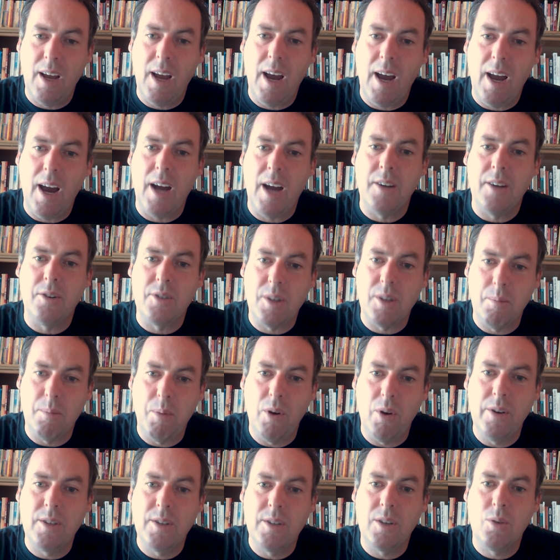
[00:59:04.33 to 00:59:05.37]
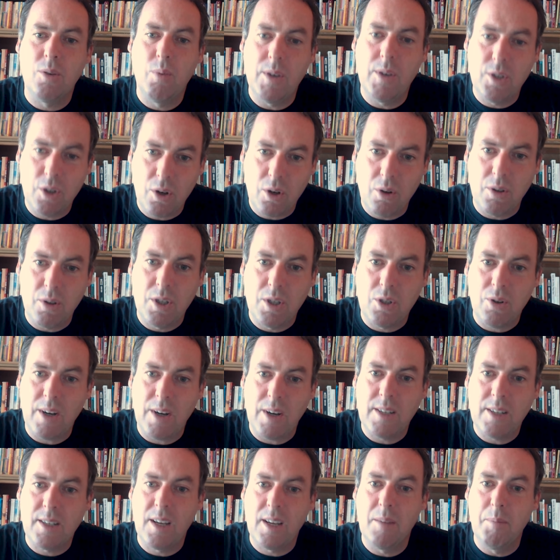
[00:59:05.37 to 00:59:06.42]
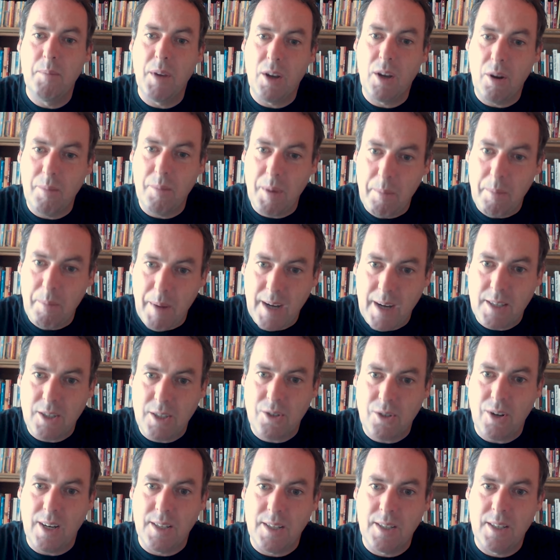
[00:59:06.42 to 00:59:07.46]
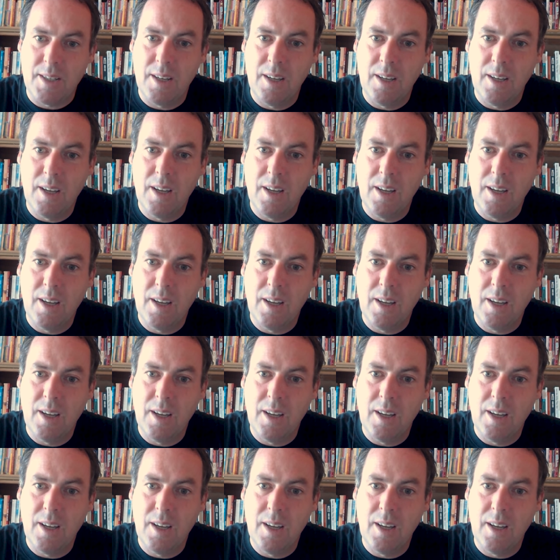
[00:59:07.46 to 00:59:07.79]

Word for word: And there's a point at which a good stress can become a bad stress.